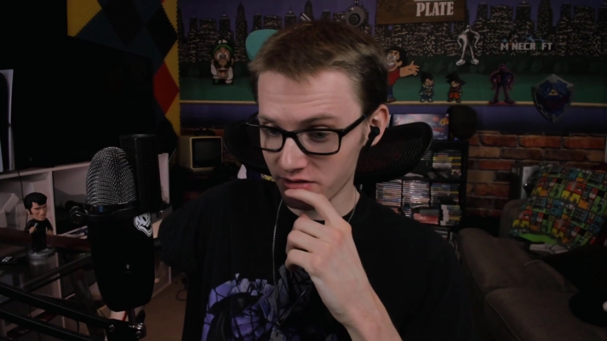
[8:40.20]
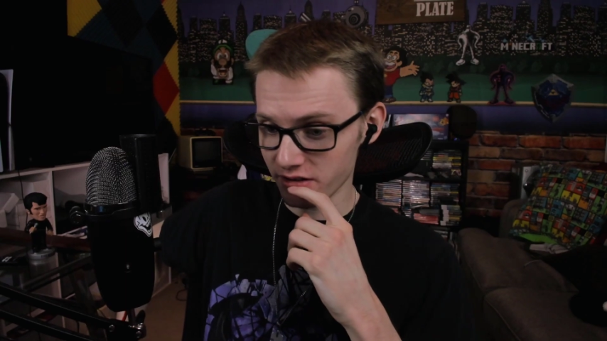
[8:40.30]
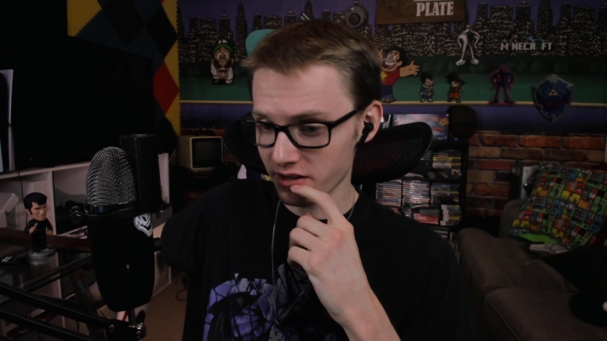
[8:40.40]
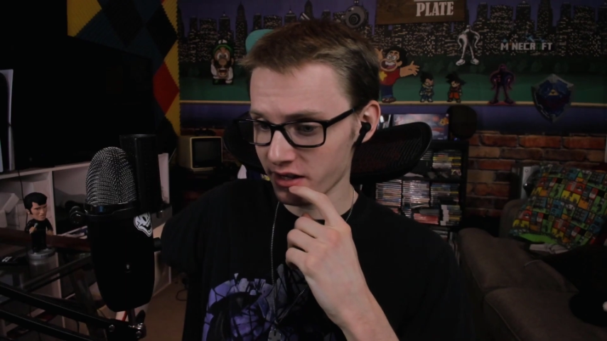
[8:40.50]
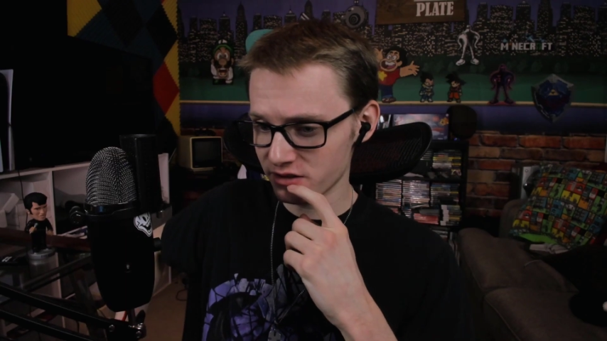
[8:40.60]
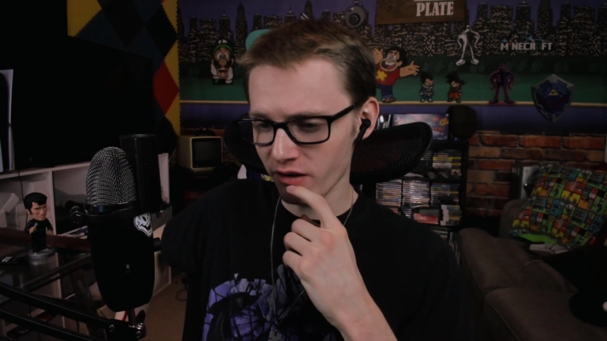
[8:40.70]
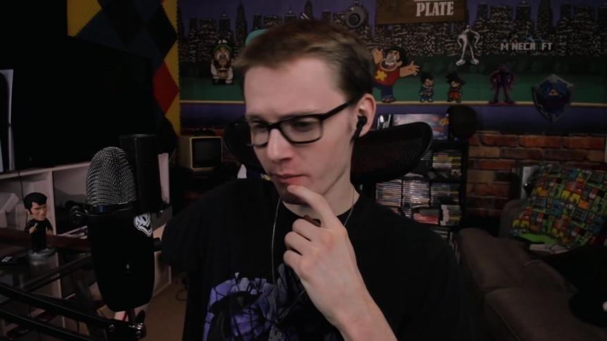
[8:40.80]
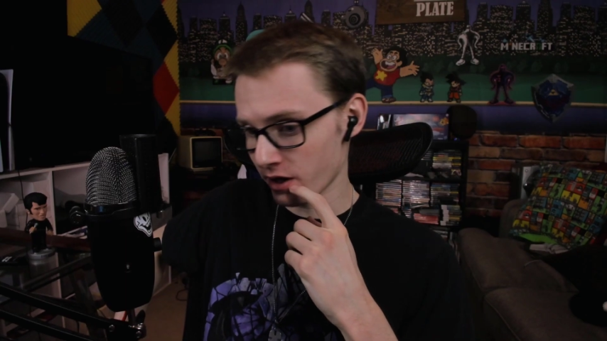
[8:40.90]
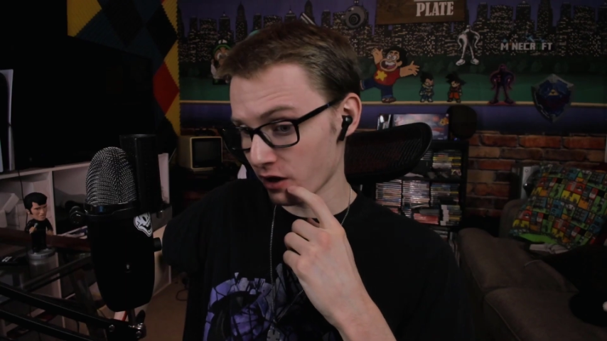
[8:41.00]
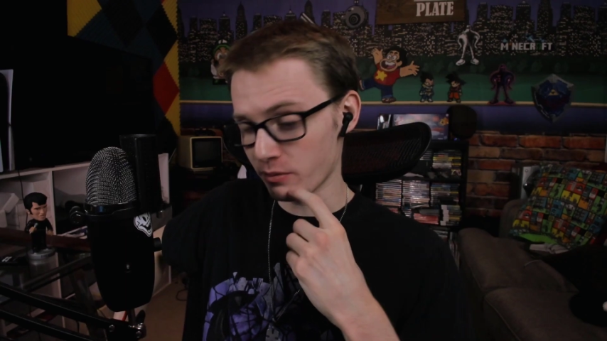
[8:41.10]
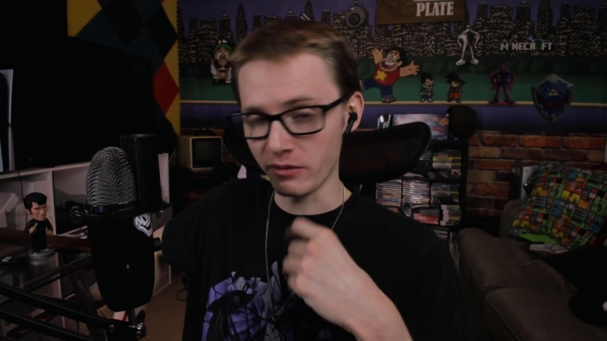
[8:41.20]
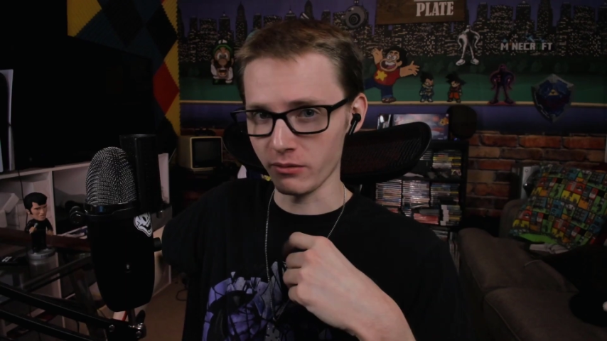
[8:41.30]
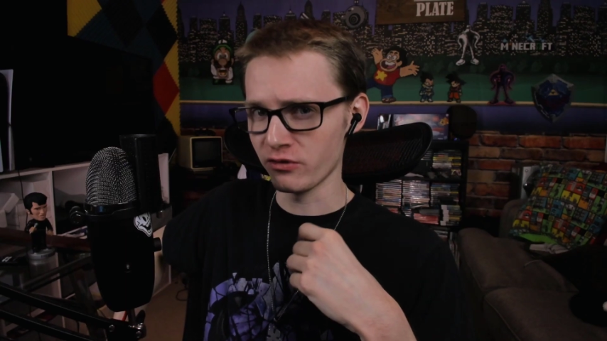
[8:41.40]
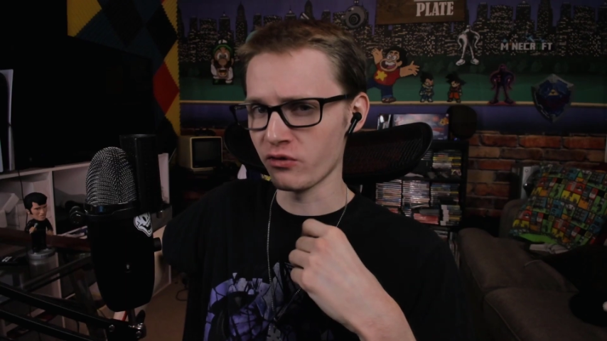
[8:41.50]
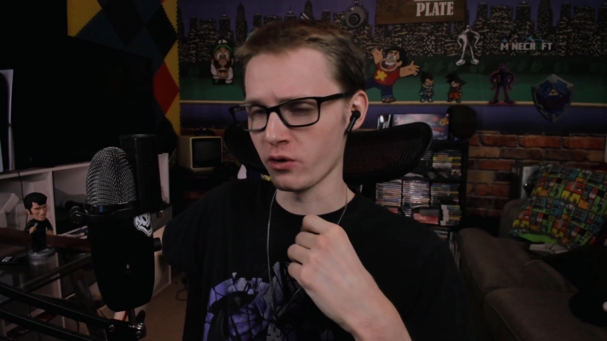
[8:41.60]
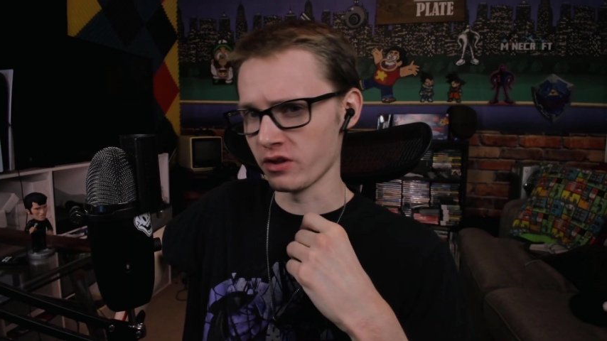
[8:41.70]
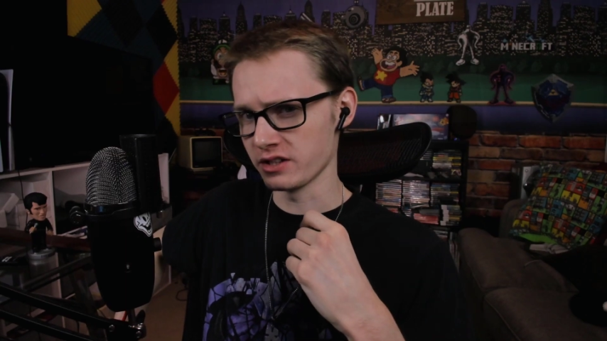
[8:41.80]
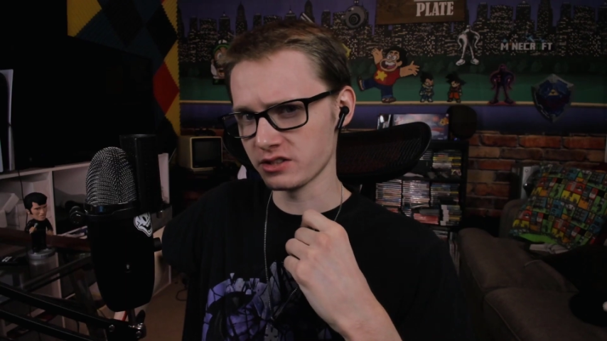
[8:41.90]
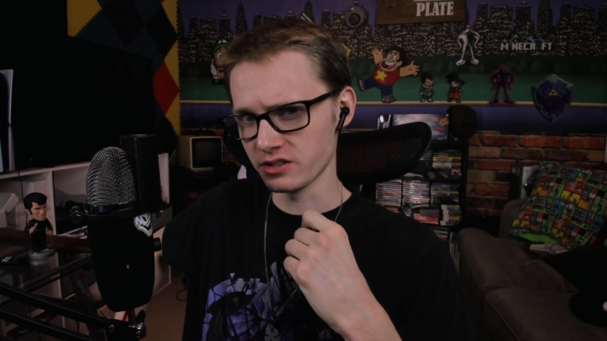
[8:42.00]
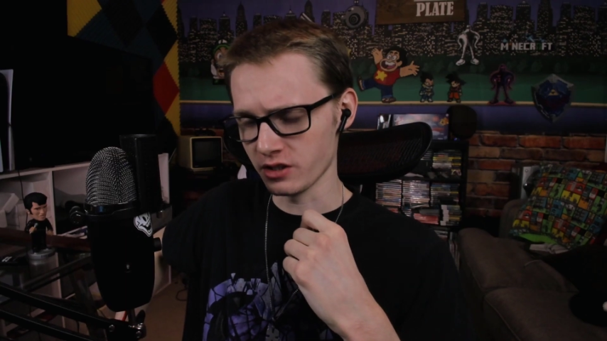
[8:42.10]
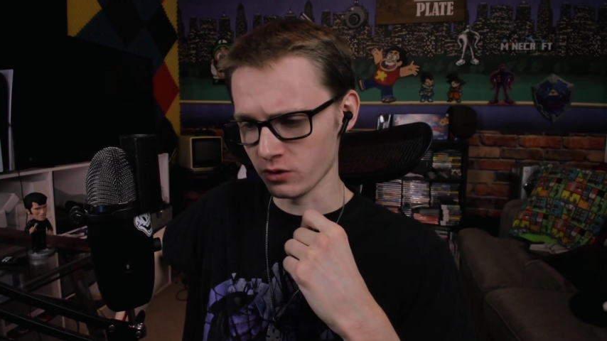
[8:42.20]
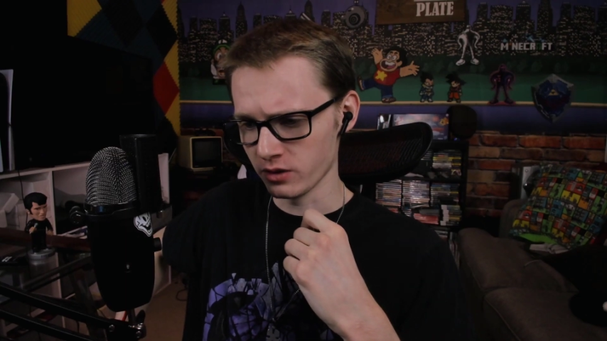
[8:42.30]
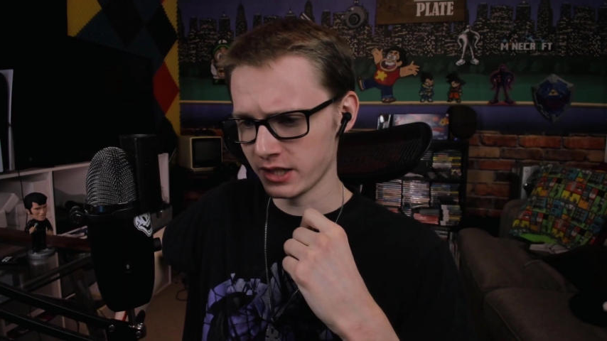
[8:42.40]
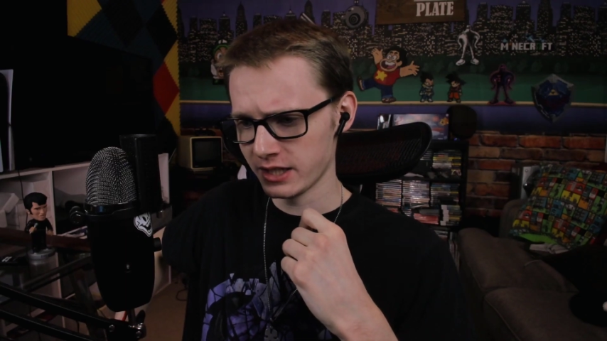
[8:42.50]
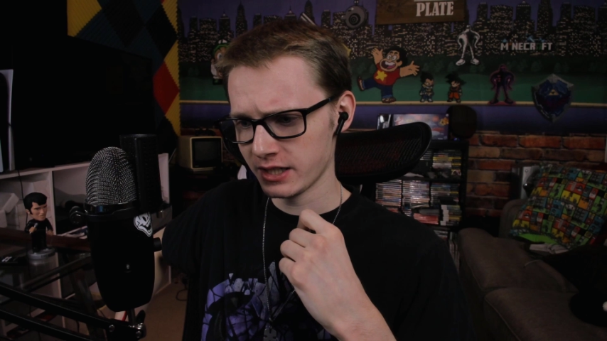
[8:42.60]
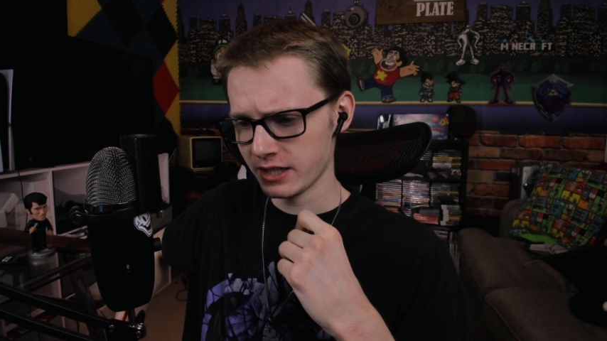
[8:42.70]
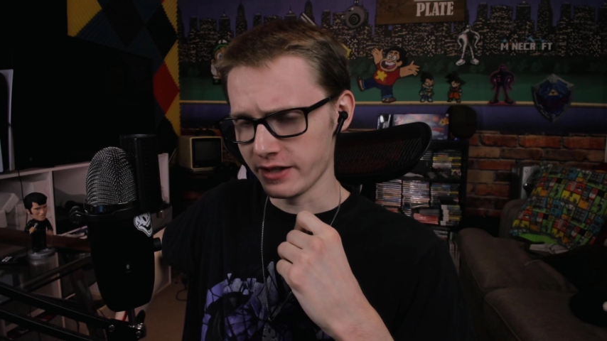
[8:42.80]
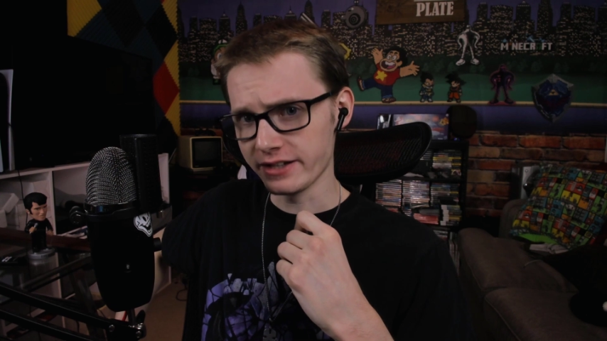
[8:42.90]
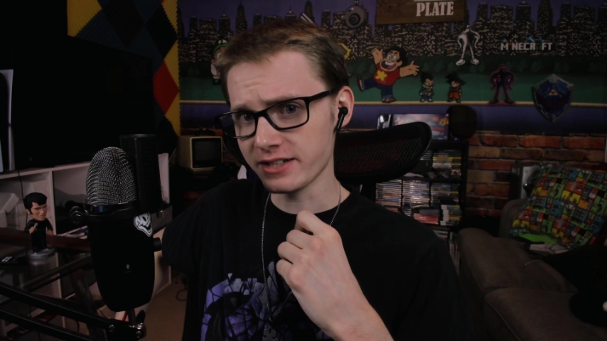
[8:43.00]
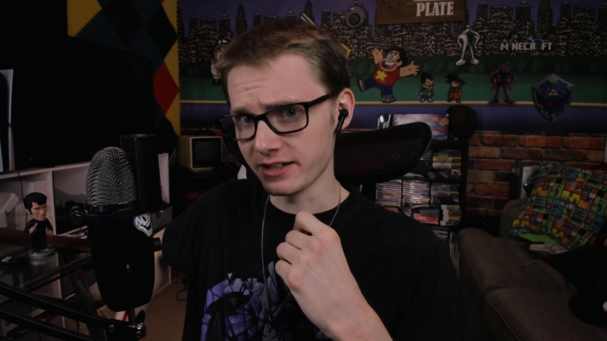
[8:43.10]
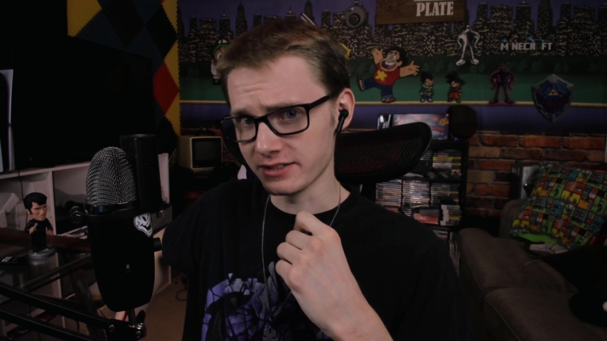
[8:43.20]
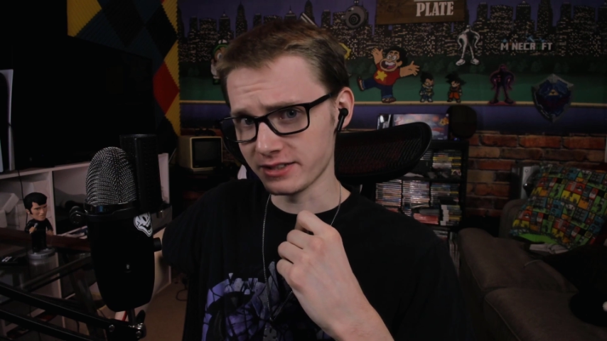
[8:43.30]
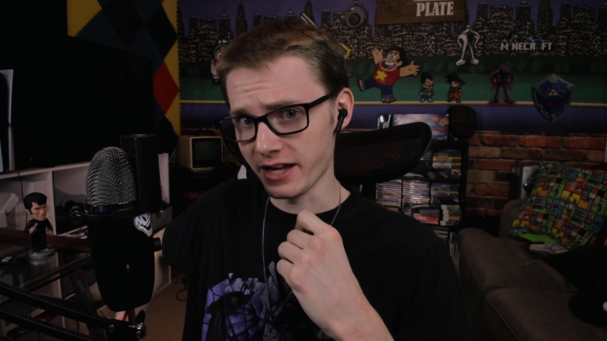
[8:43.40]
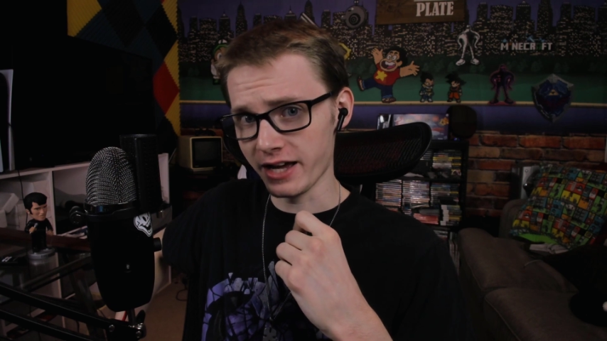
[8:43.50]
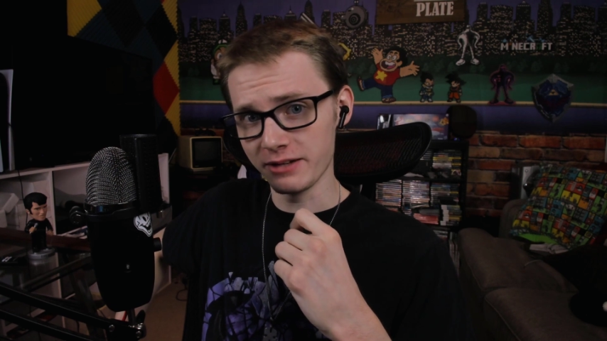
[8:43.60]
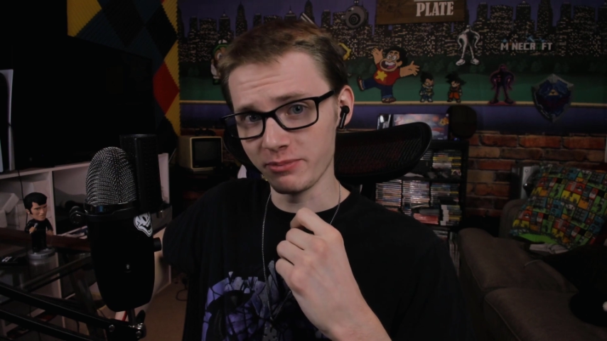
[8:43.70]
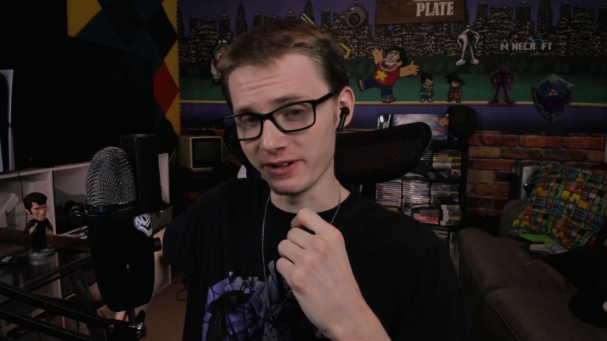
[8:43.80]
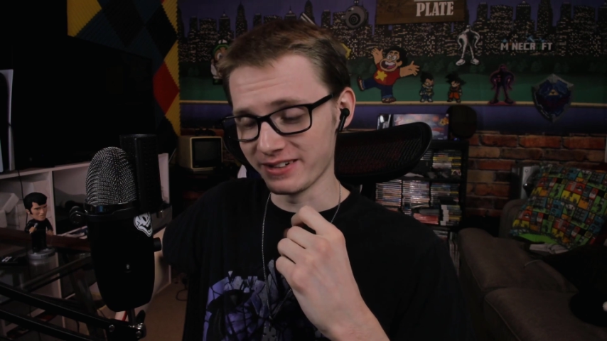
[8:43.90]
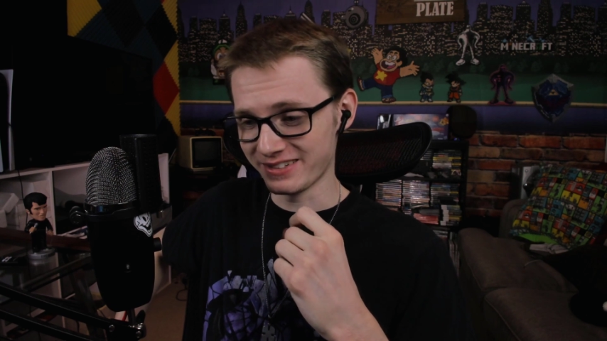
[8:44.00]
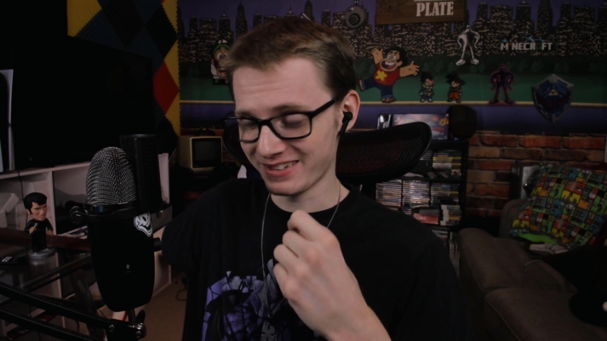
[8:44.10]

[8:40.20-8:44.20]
to kiss very many other people before this, so that's kind of sad, but